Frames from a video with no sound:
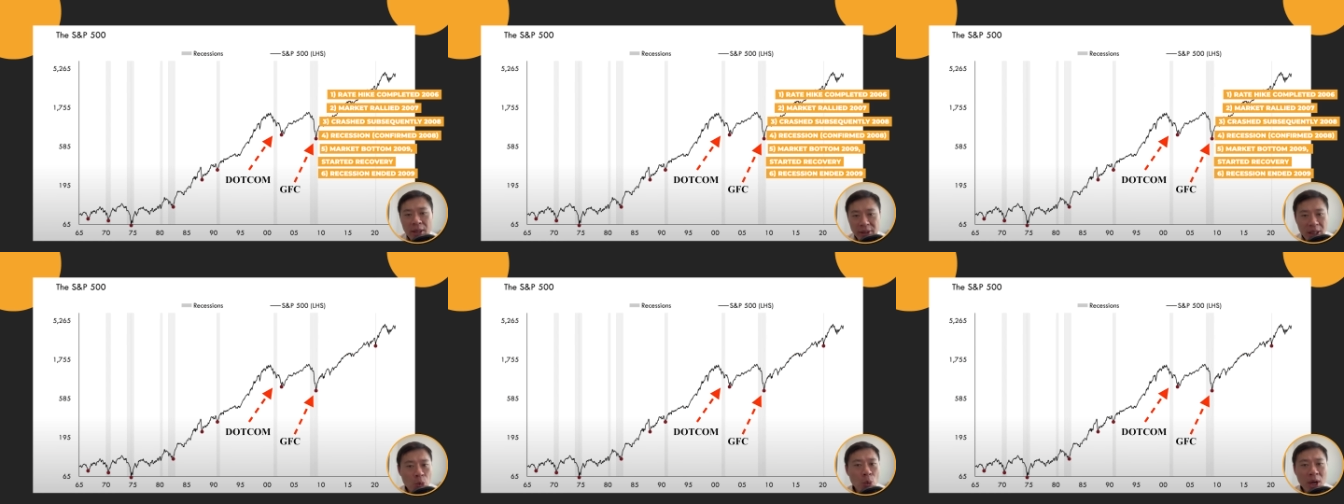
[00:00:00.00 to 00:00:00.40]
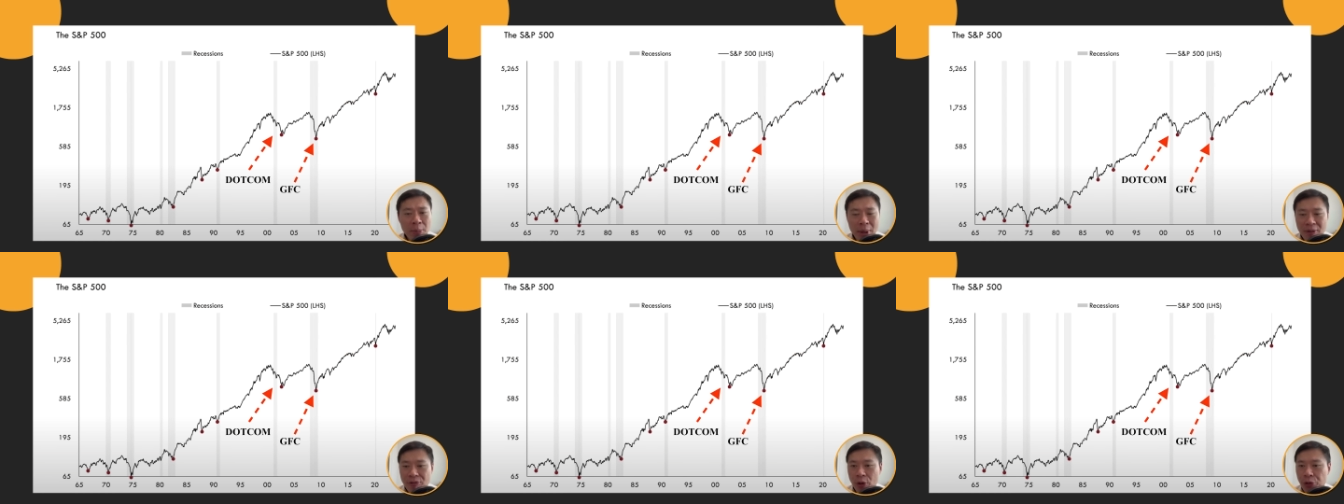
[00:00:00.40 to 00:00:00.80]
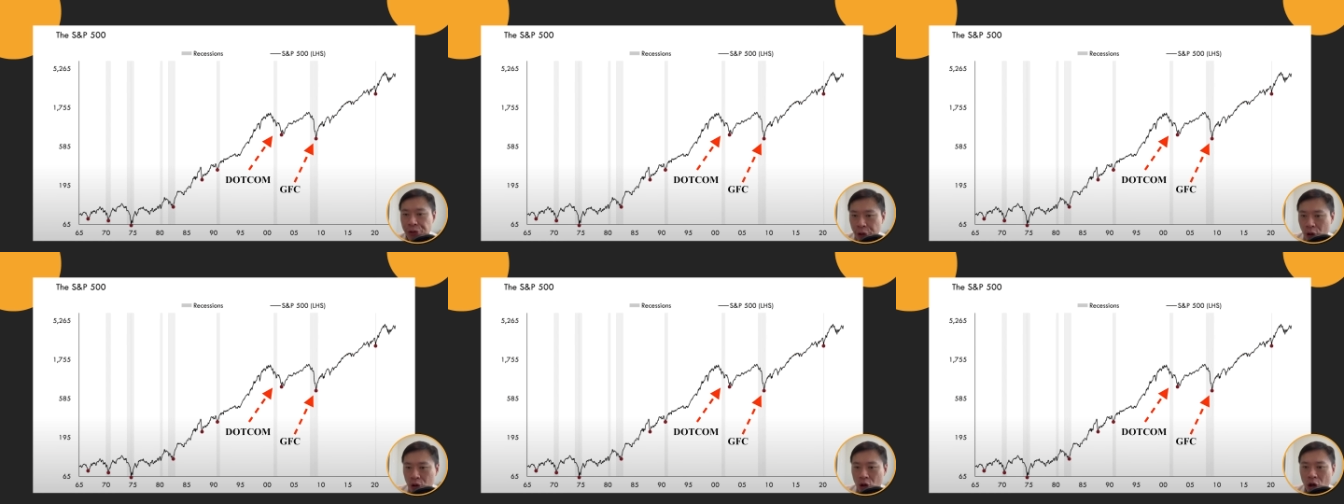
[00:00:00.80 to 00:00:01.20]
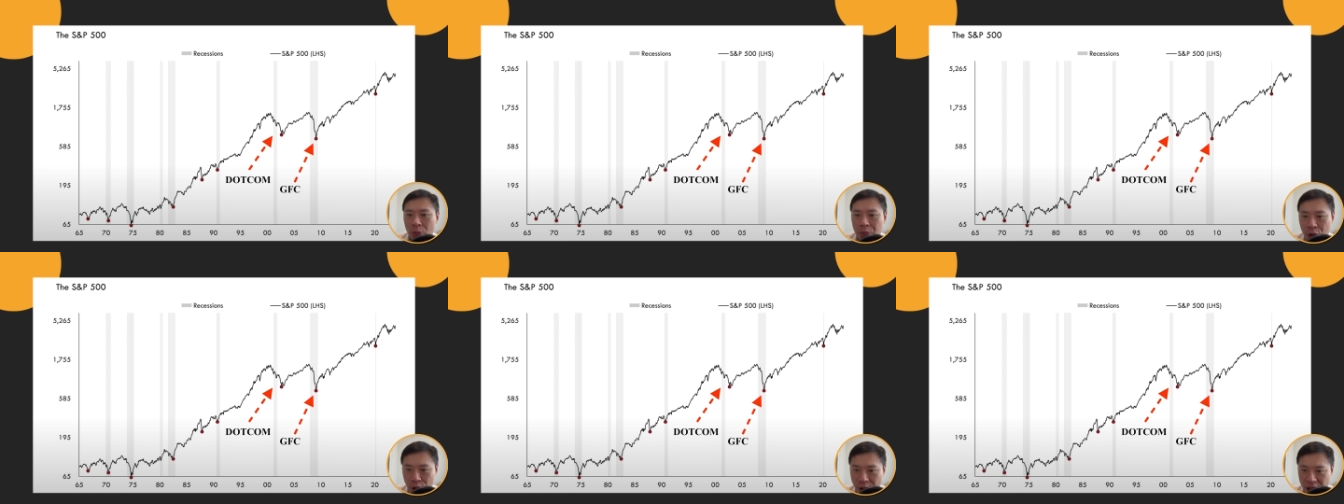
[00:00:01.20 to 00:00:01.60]
Then what about for
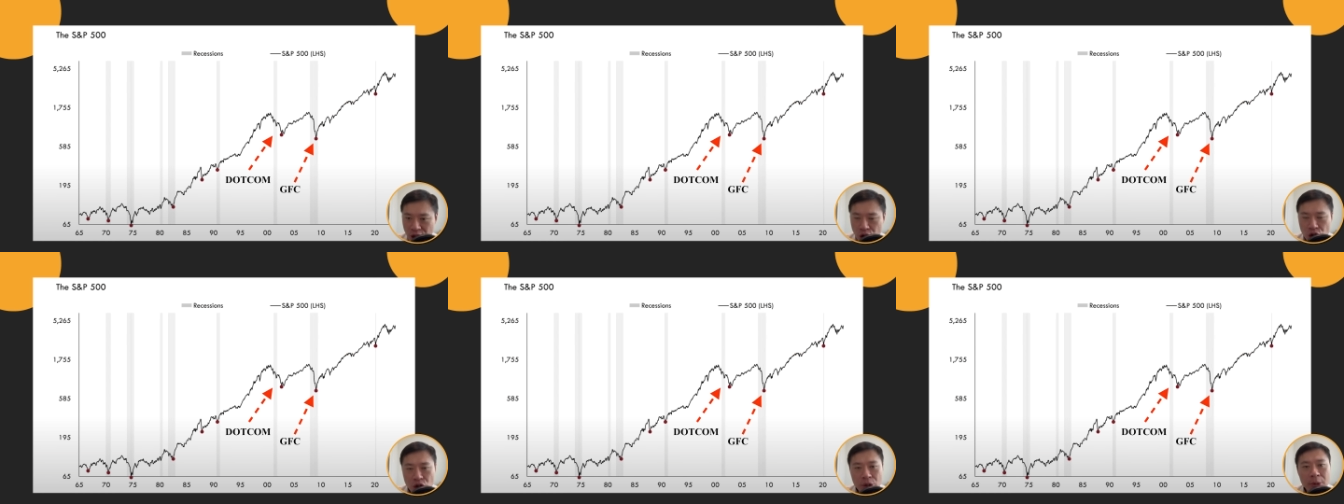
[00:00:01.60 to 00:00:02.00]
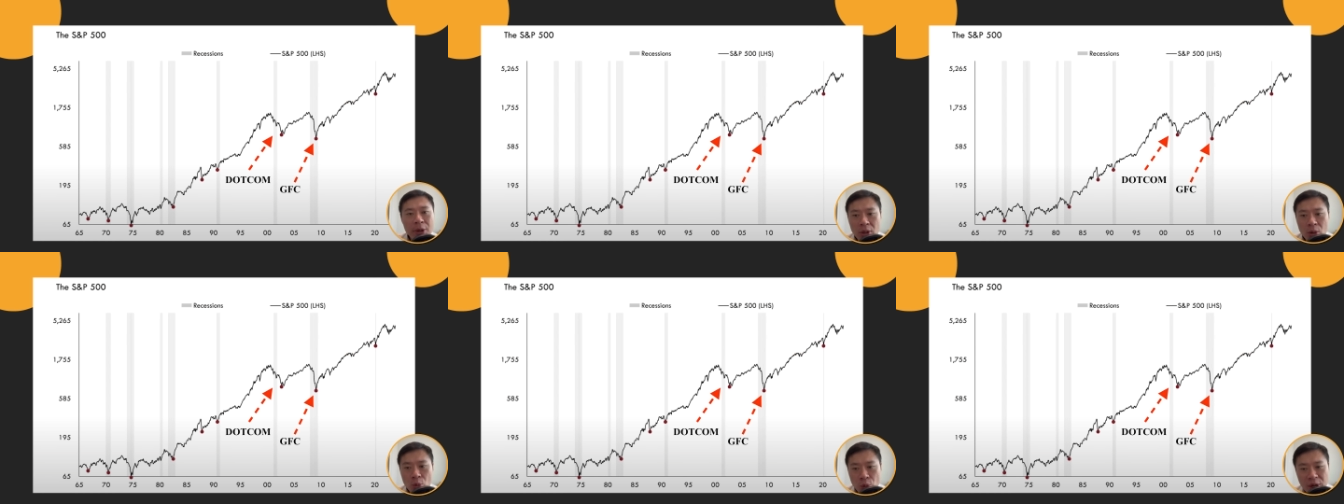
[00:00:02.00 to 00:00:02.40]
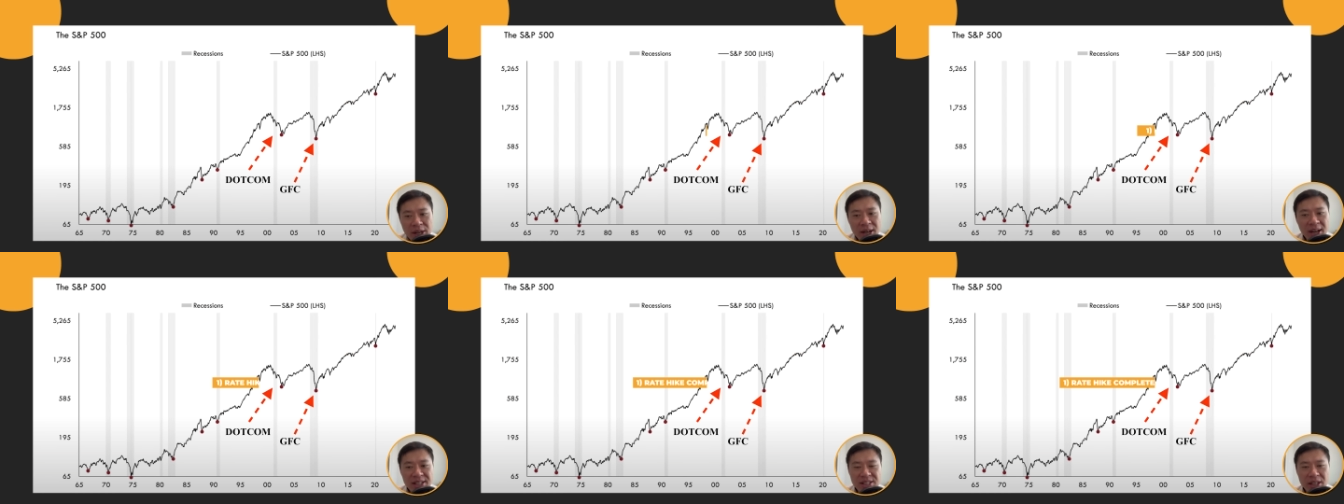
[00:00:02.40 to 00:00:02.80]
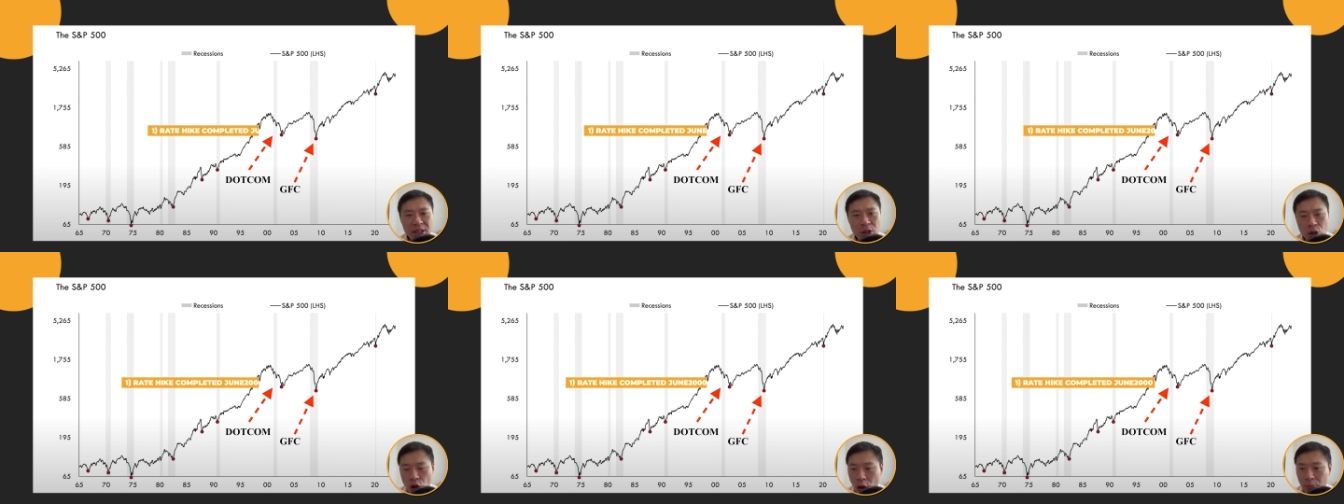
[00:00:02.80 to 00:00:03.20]
.com crash? Rate hike
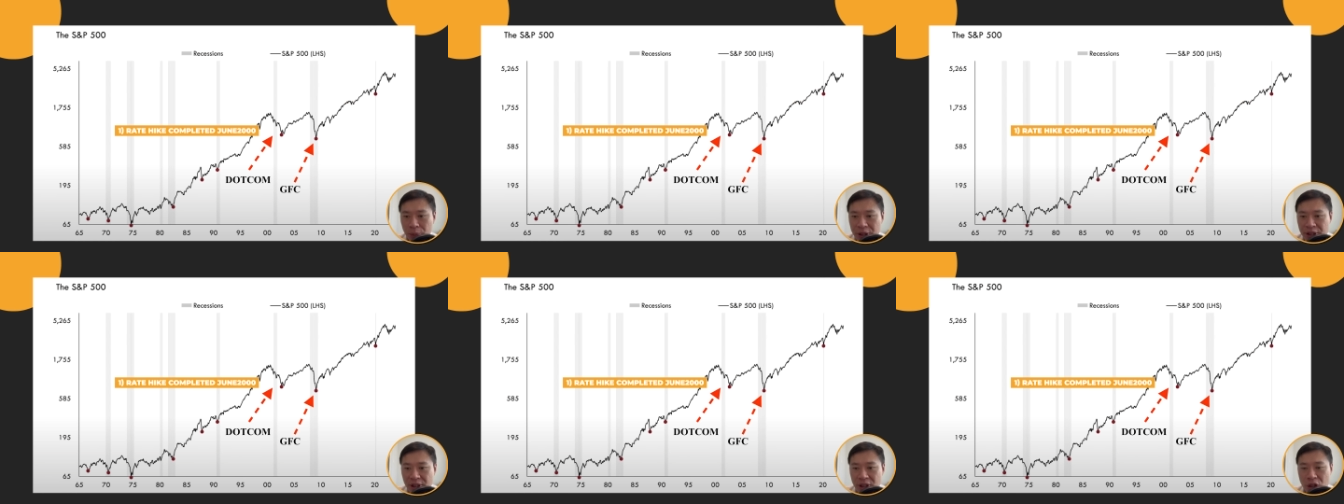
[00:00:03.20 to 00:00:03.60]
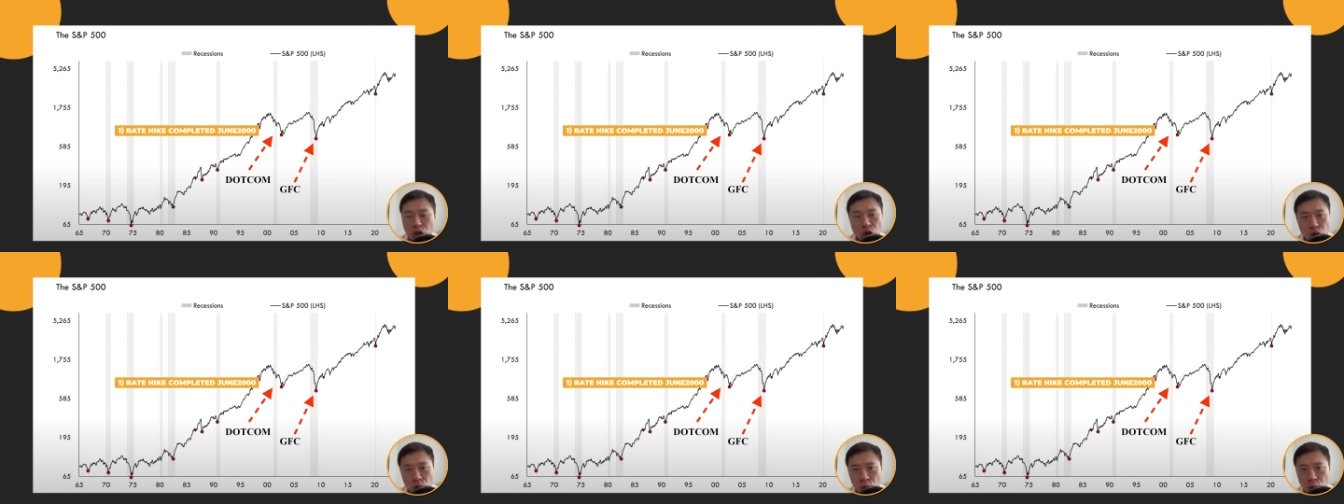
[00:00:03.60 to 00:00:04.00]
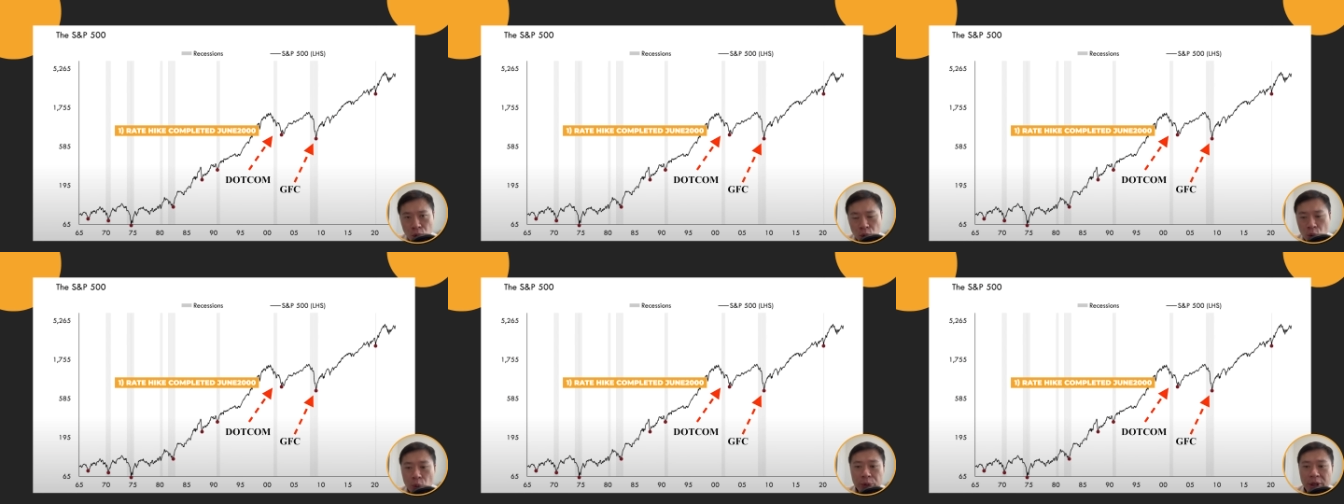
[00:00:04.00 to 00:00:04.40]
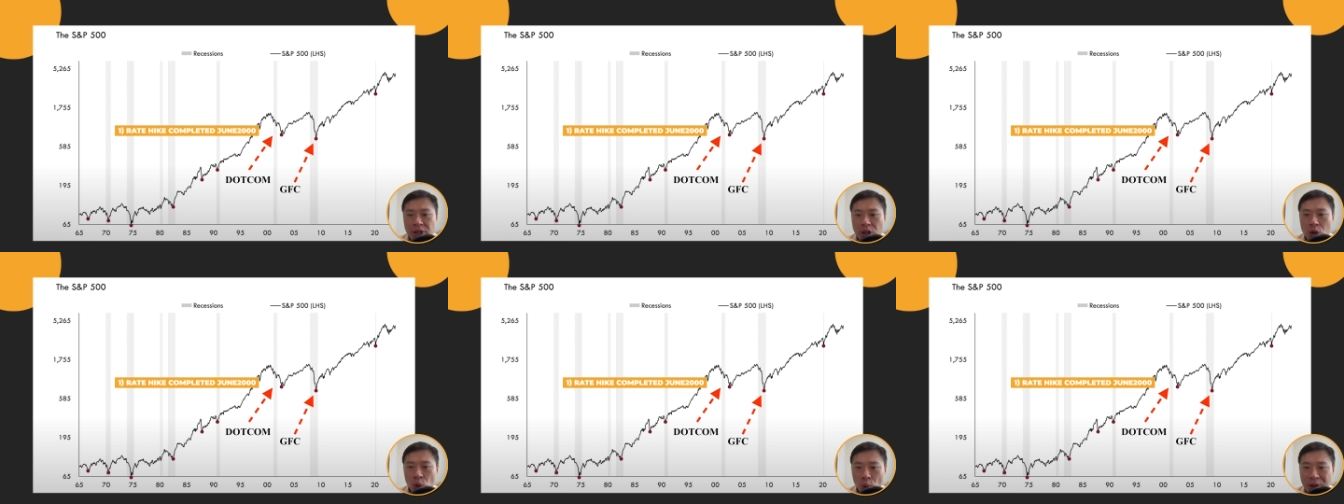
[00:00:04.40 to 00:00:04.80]
cycle completed in June
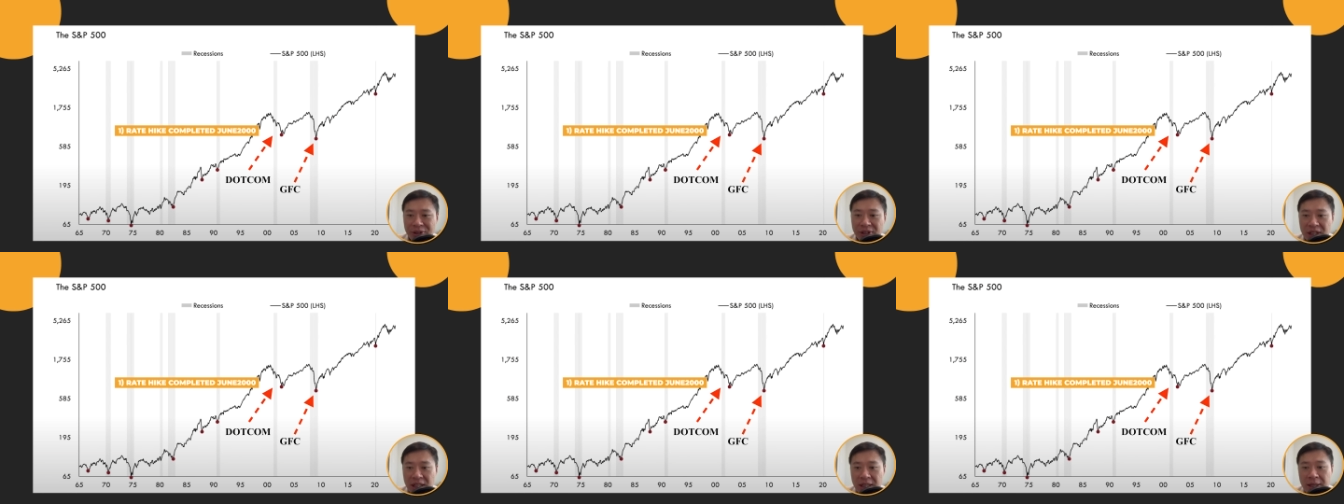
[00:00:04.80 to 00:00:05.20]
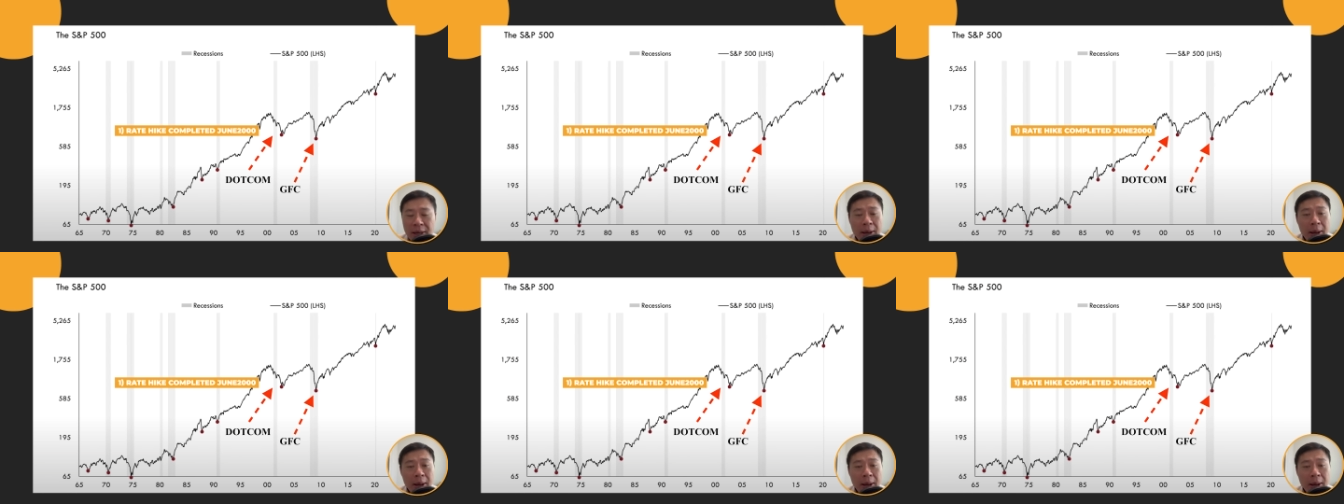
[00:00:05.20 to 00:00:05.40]
2020.